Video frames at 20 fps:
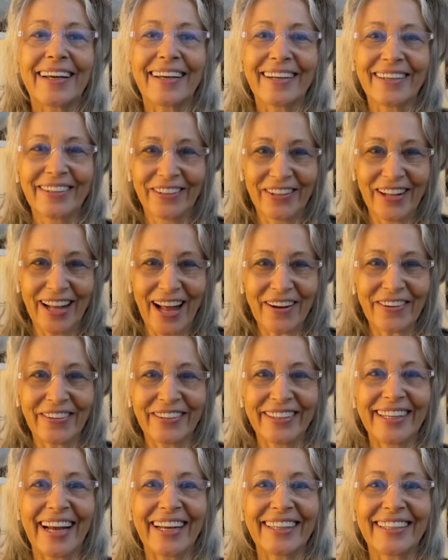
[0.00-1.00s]
Good luck
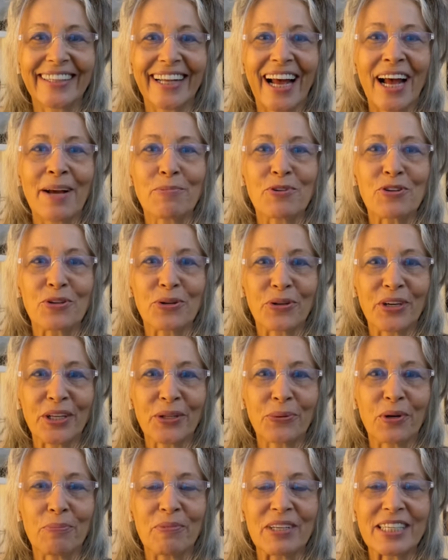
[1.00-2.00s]
on that. I'm sure
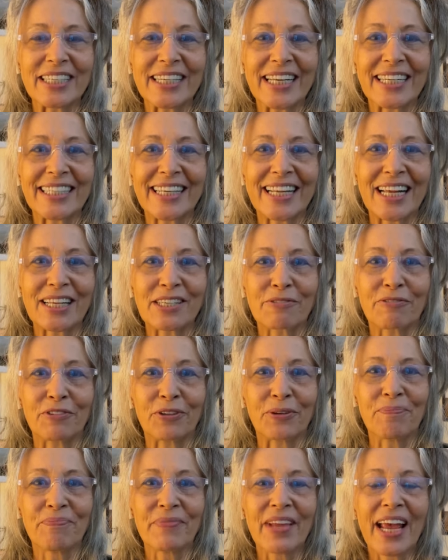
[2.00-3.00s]
it will be
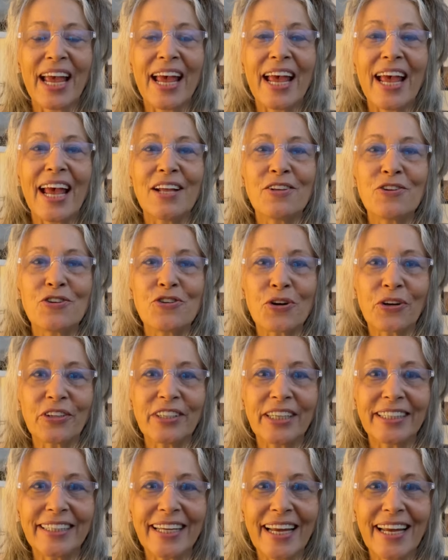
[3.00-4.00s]
successful. Enjoy
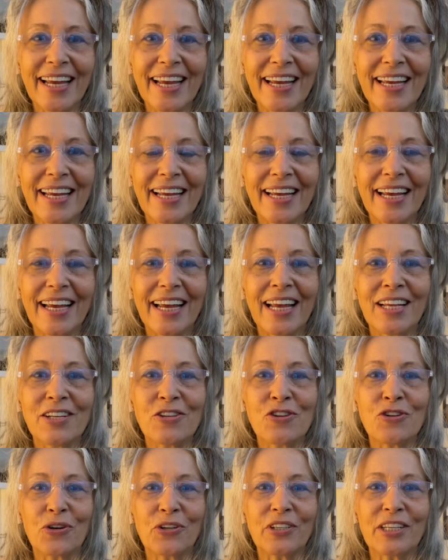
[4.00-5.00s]
the day,
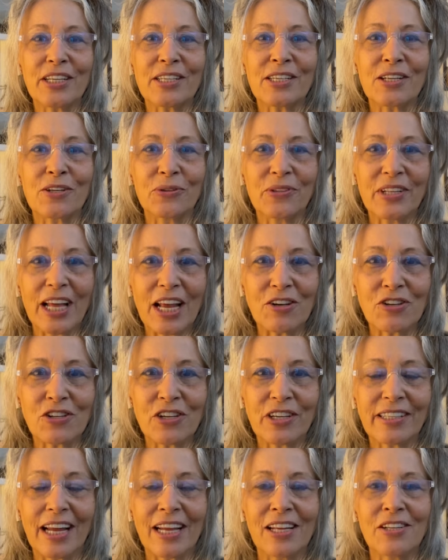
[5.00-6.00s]
enjoy this
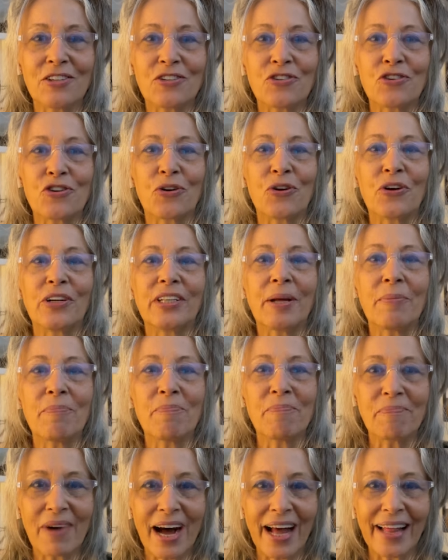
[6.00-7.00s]
lunation, enjoy the
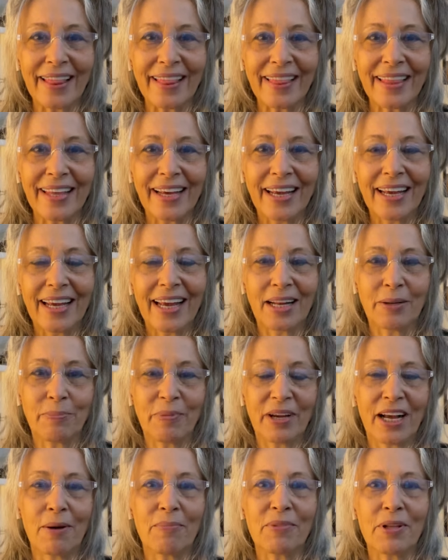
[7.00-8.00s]
month, and
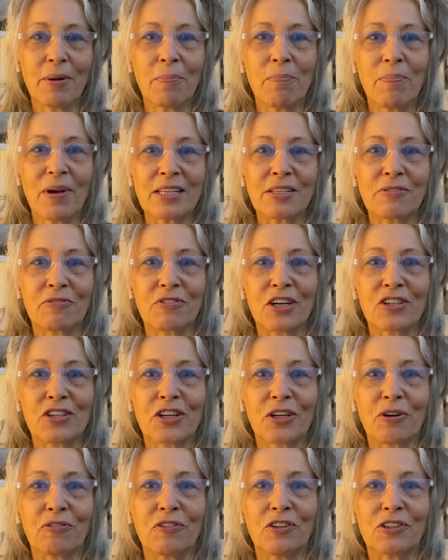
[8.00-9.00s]
become the best
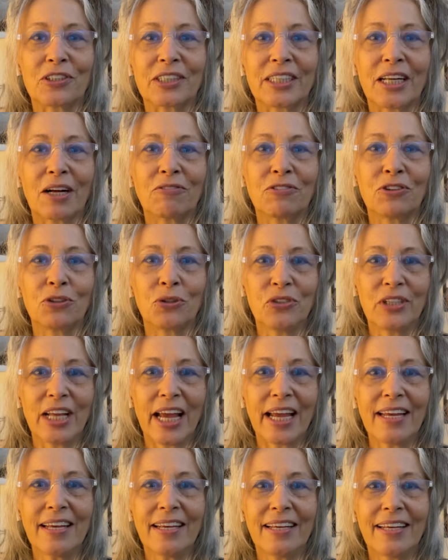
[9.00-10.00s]
version of yourself
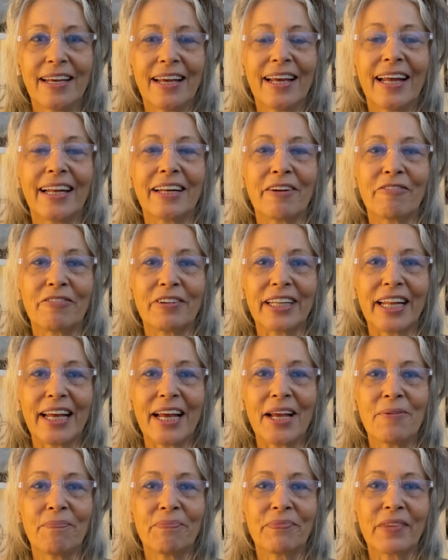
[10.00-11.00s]
today and every
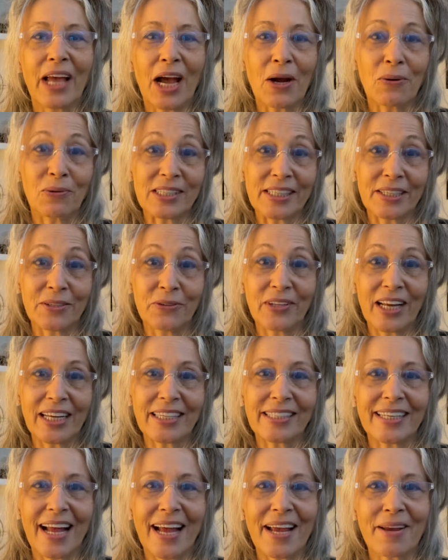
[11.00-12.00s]
day. I will see you
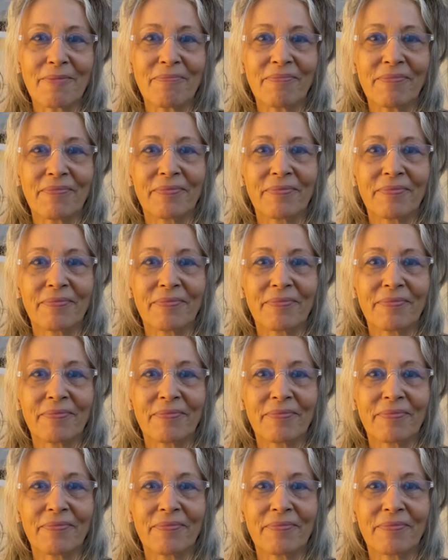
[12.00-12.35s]
next time.